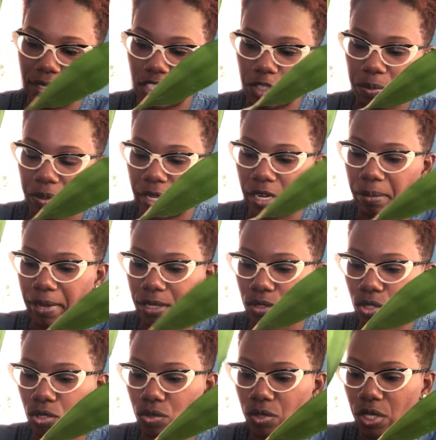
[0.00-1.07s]
this plant about
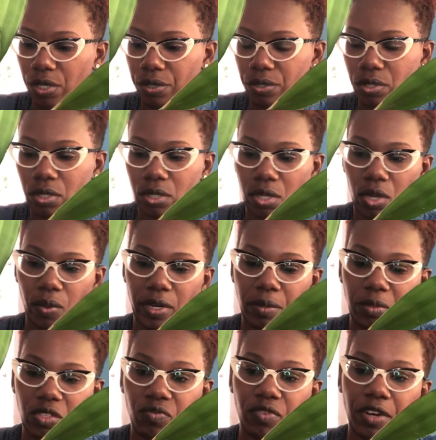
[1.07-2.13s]
2 years ago, and it
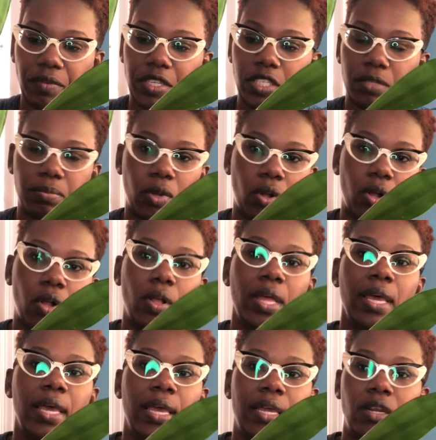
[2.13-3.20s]
was very small.
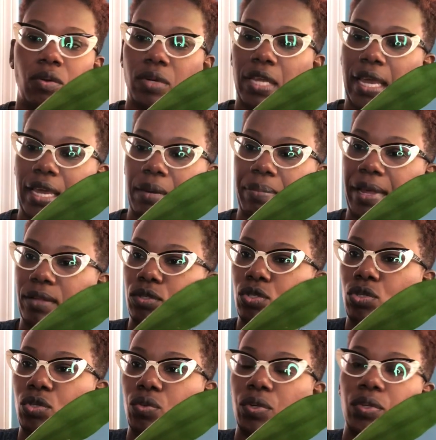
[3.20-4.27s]
It only had about
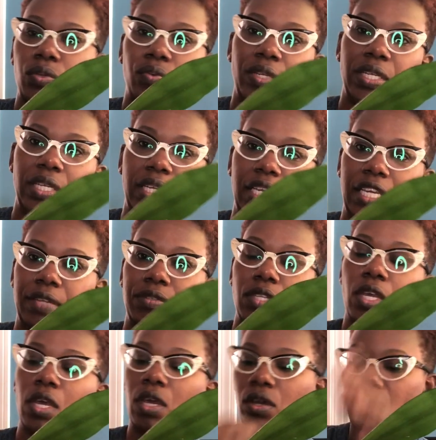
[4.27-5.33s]
2 or 3 leaves
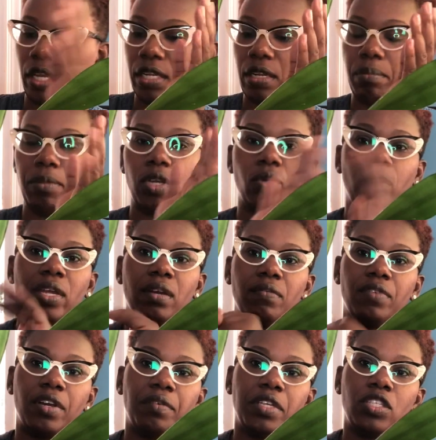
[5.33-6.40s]
in the middle in a
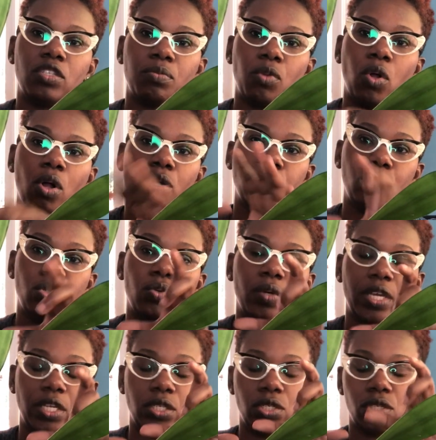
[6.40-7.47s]
very small
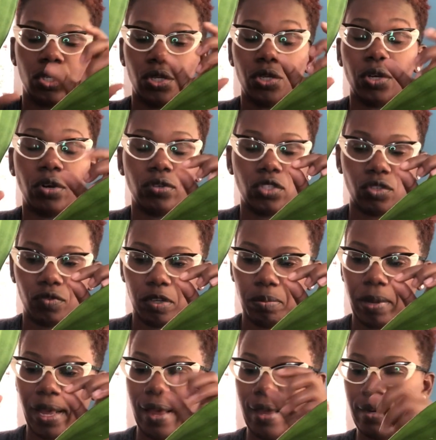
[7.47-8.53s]
2-inch nursery
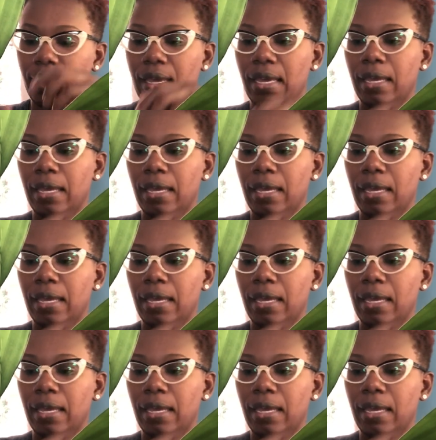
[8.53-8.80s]
pot.